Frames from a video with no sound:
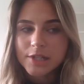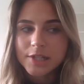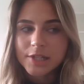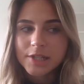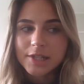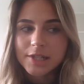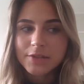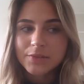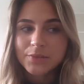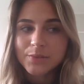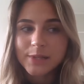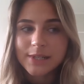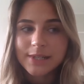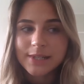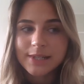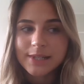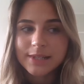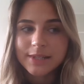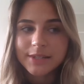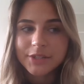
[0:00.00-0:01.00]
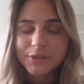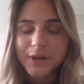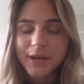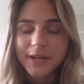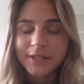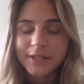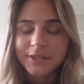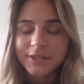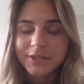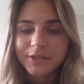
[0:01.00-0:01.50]
Uh, well,
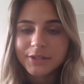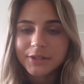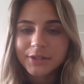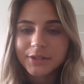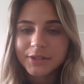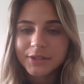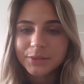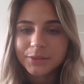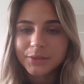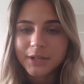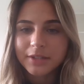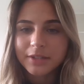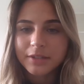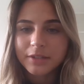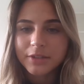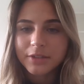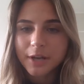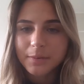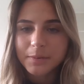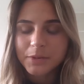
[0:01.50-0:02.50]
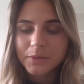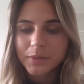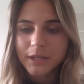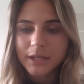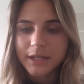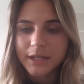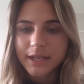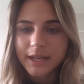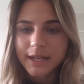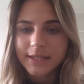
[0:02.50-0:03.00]
try to try to look up
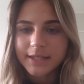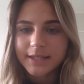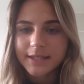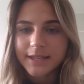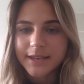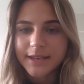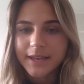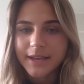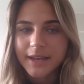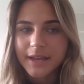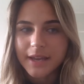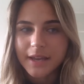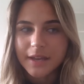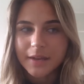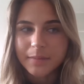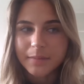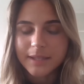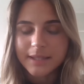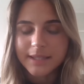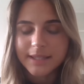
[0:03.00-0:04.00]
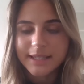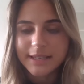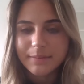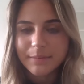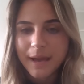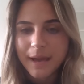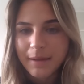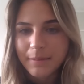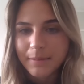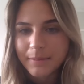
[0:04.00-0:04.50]
Sweden at the
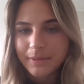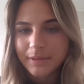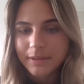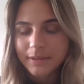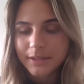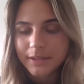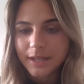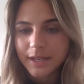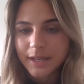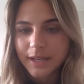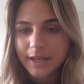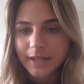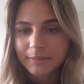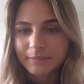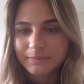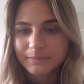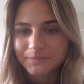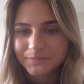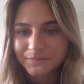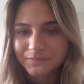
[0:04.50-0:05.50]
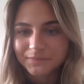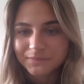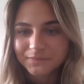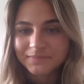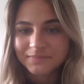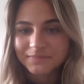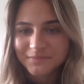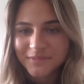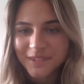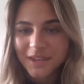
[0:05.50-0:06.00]
BTC map. Um,
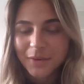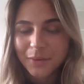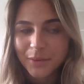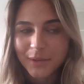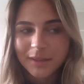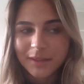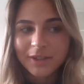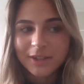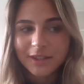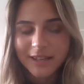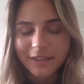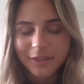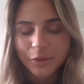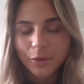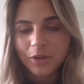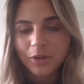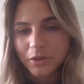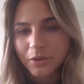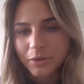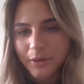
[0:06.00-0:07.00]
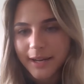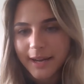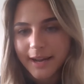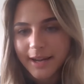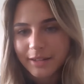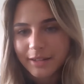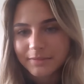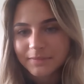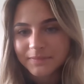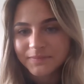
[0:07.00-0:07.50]
we look like North
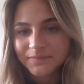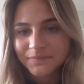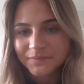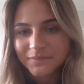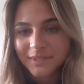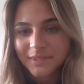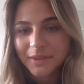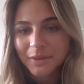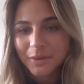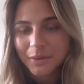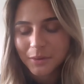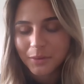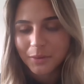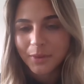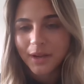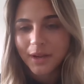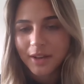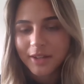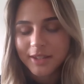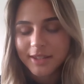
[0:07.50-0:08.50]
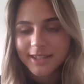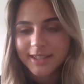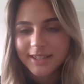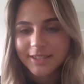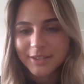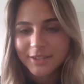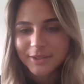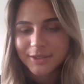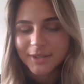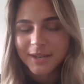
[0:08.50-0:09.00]
Korea. We
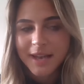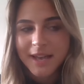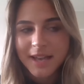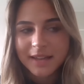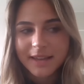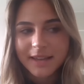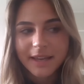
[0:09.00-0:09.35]
honestly do.